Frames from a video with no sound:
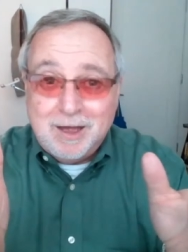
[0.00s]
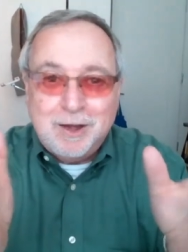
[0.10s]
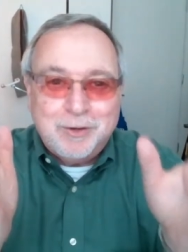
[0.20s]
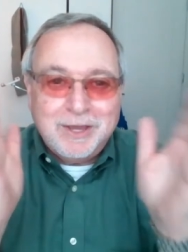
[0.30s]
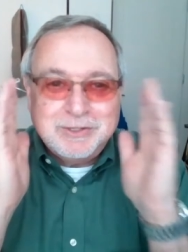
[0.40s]

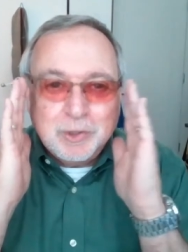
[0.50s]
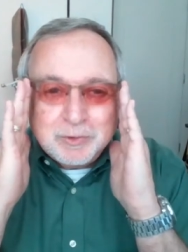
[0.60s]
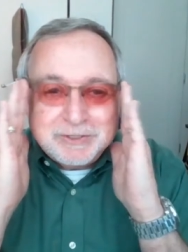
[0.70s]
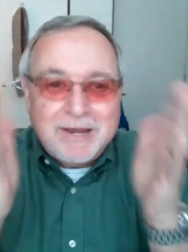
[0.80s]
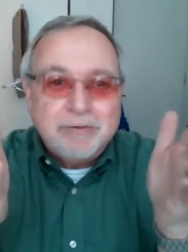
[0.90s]
Okay, so
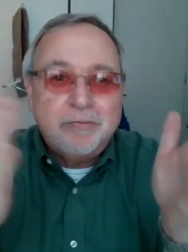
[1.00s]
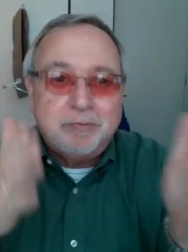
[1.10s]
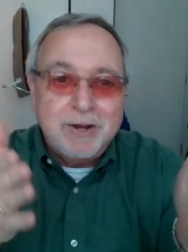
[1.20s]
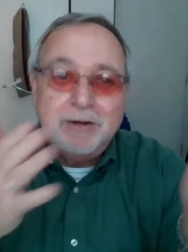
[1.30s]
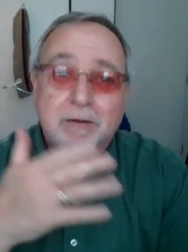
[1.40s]
Sandra
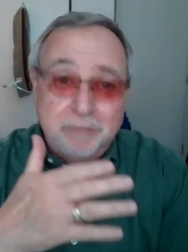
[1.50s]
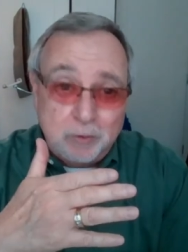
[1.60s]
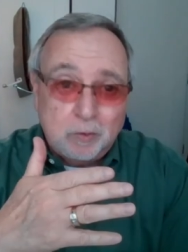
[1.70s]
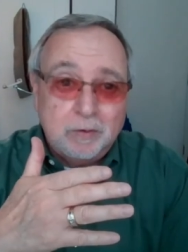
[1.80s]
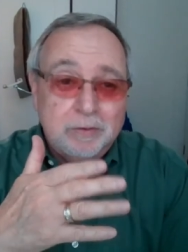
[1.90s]
Friend, a
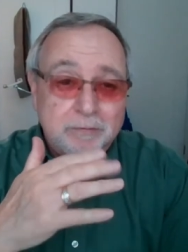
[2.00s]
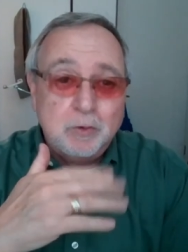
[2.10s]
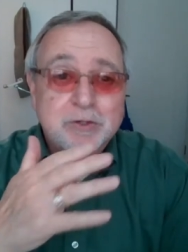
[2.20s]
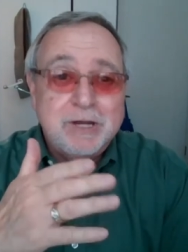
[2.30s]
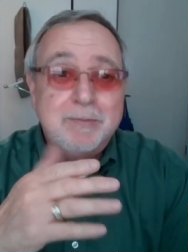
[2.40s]
viewer. The
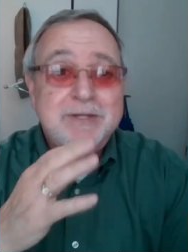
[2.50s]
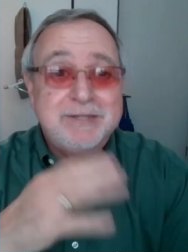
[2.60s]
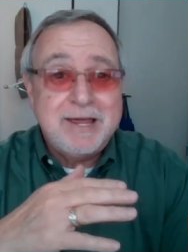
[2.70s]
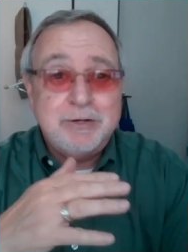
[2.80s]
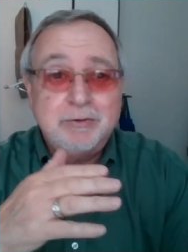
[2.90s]
viewer's name is
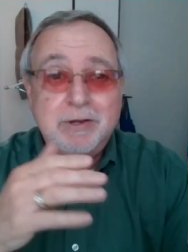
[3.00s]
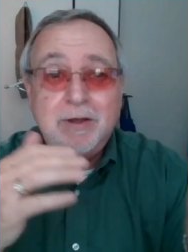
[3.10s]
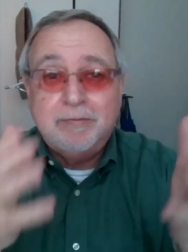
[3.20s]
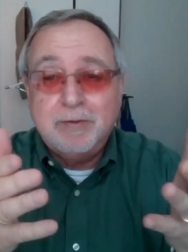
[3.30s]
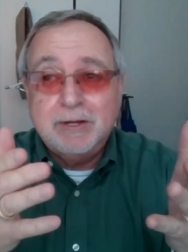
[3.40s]
Sandra
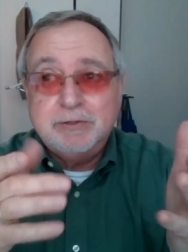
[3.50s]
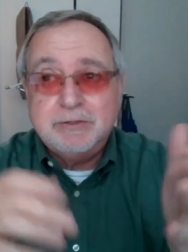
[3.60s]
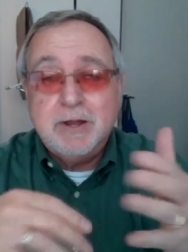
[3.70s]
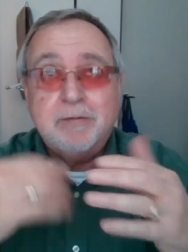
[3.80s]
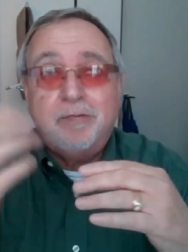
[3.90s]
Friend. She's
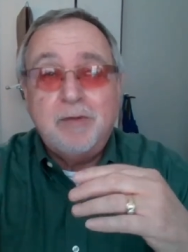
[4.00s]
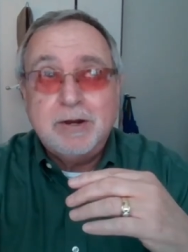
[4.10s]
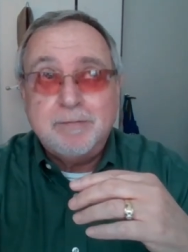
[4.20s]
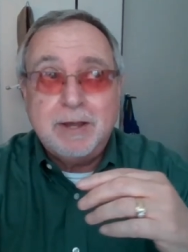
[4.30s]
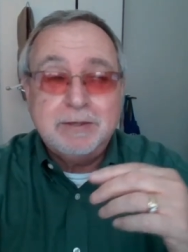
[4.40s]
not a friend
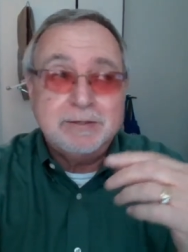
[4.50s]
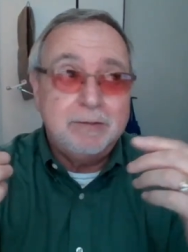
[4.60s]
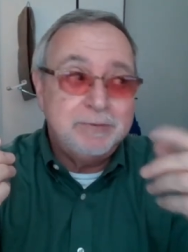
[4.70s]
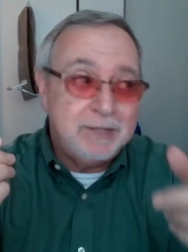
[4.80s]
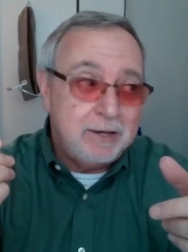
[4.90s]
of mine that's
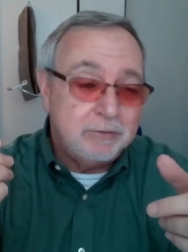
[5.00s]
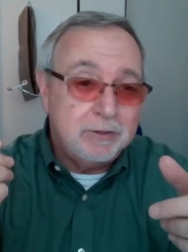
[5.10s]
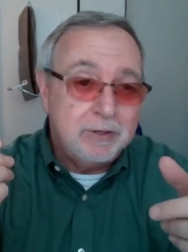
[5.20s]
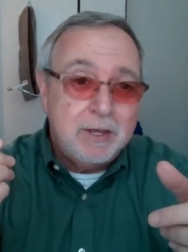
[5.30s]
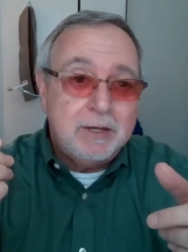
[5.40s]
named Sandra.